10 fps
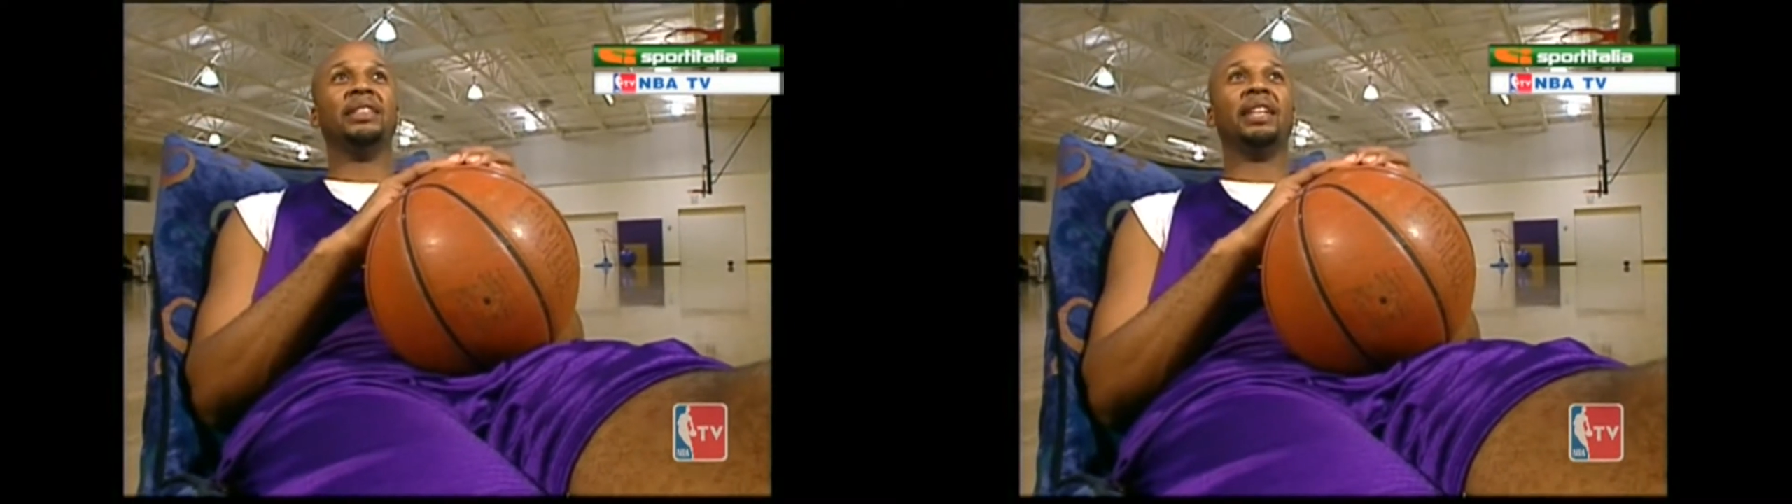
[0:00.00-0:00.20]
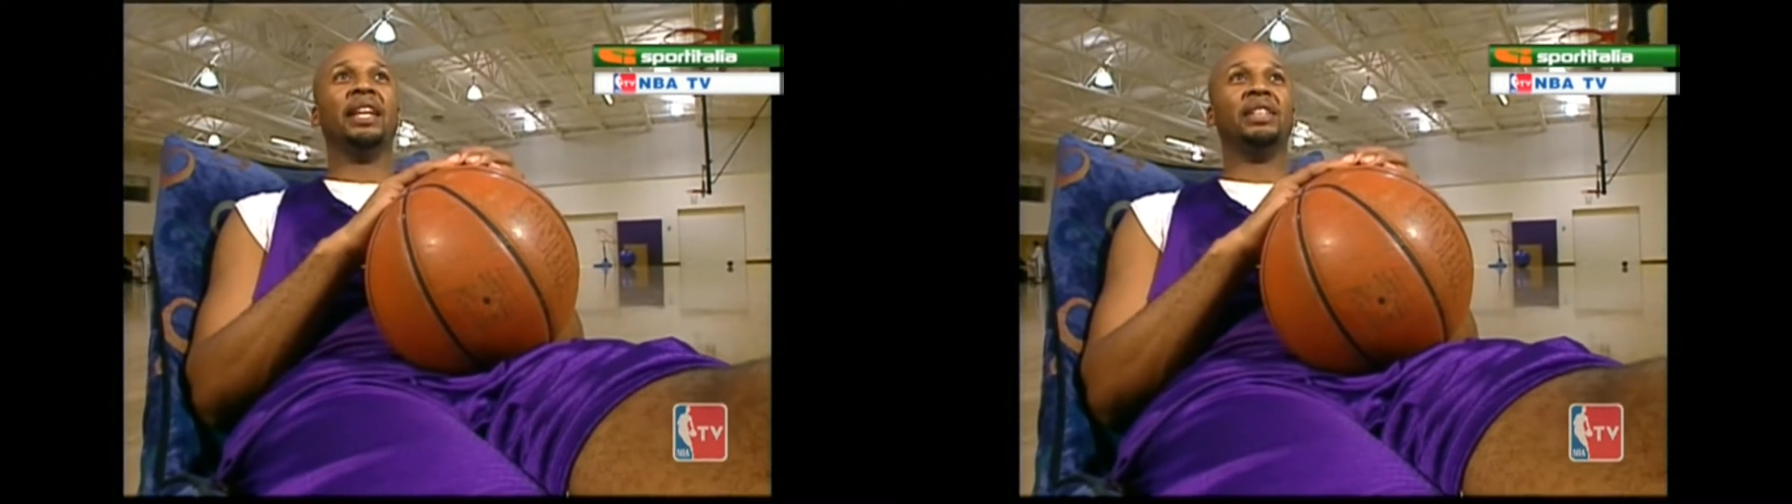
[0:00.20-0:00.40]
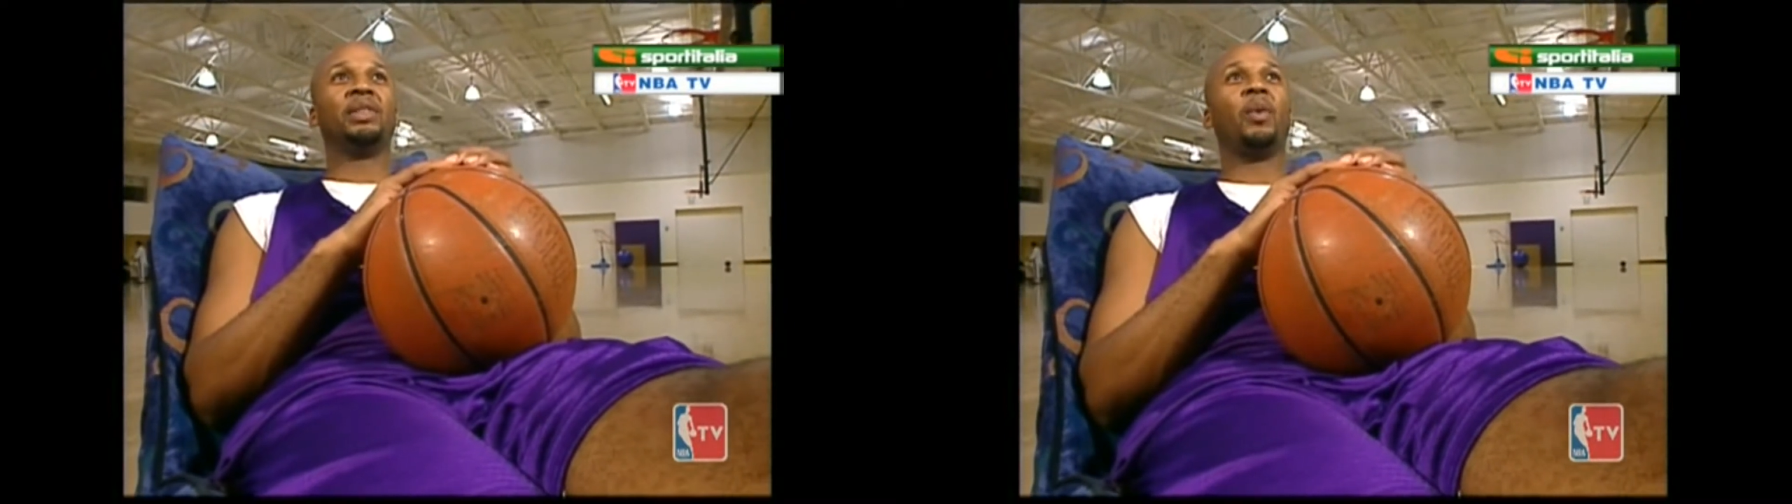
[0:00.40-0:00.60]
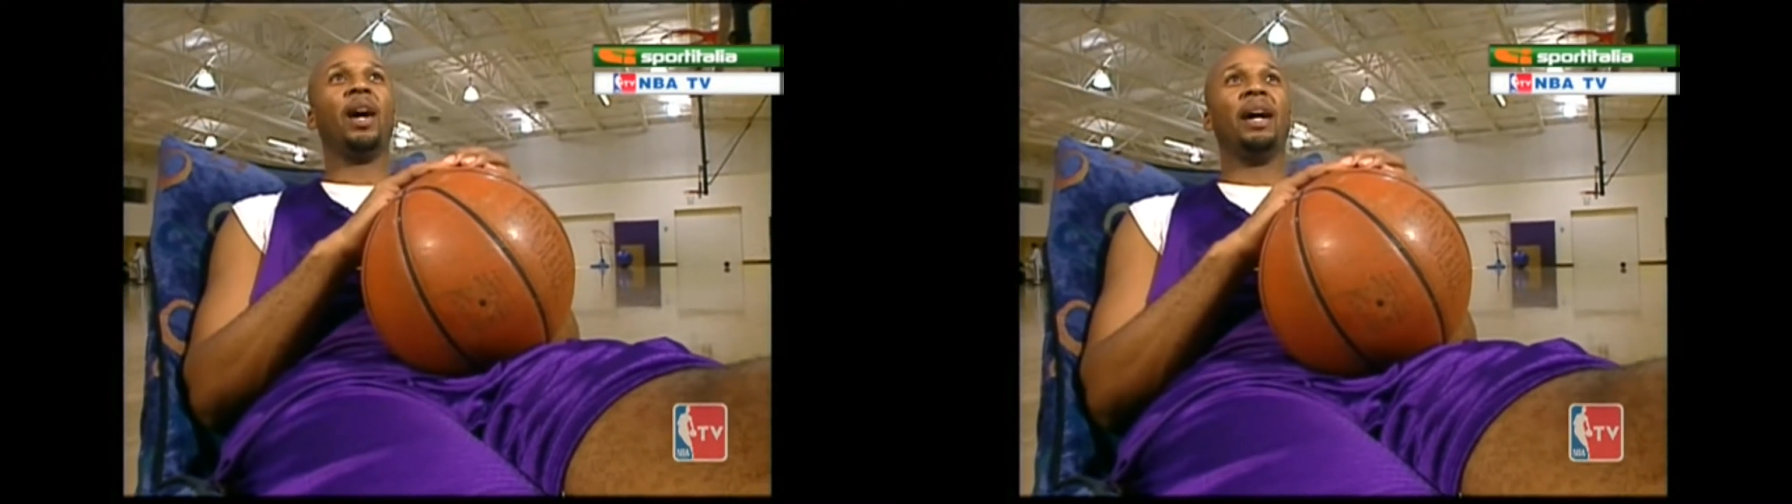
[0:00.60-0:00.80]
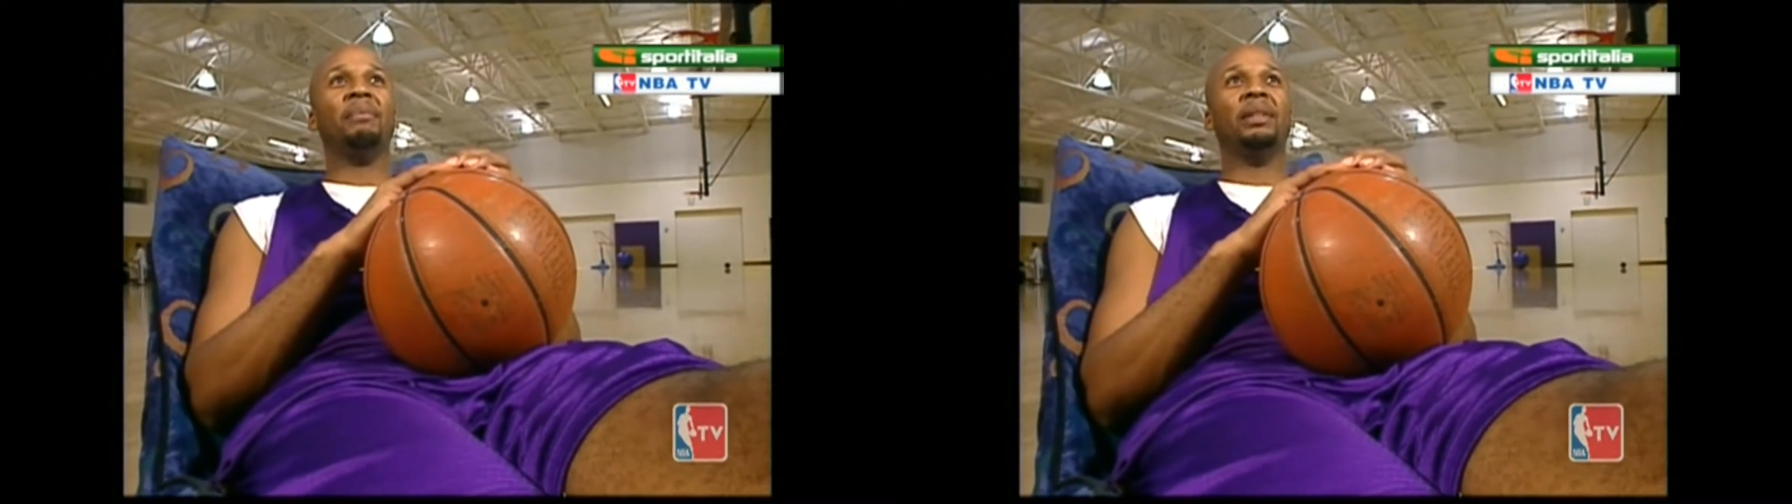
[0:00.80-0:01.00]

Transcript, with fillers: and his quad